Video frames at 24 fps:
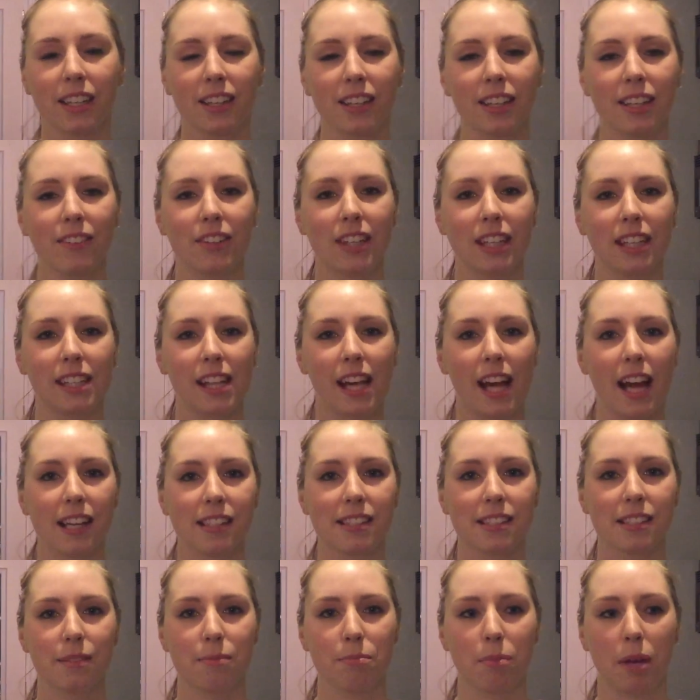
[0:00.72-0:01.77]
Good evening,
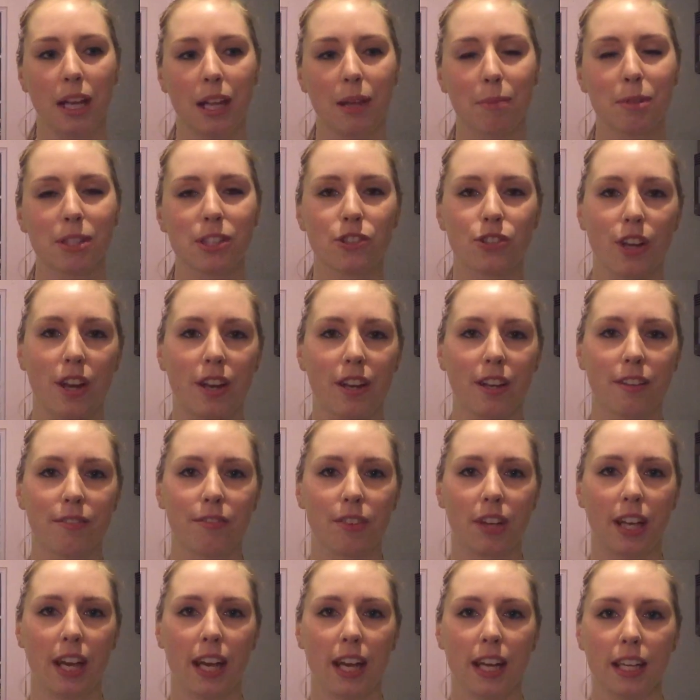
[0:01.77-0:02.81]
class. My name is Shauna
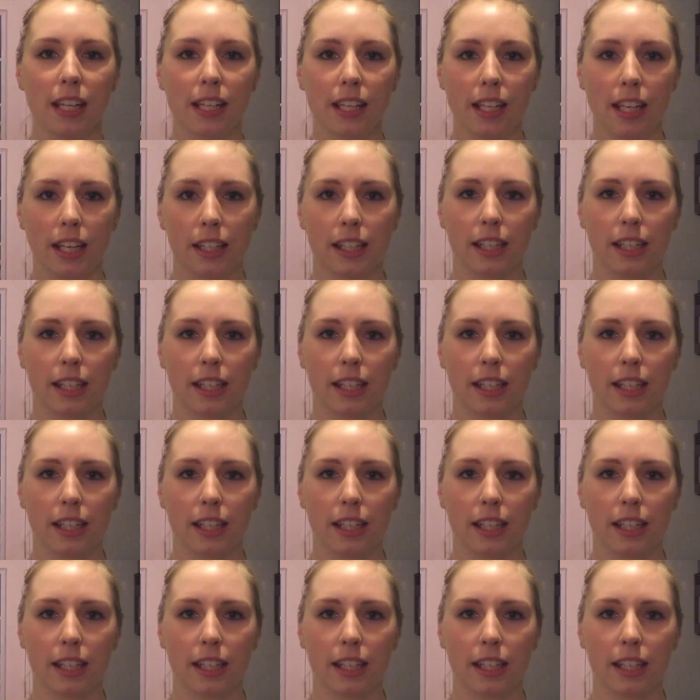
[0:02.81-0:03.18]
Van Etten,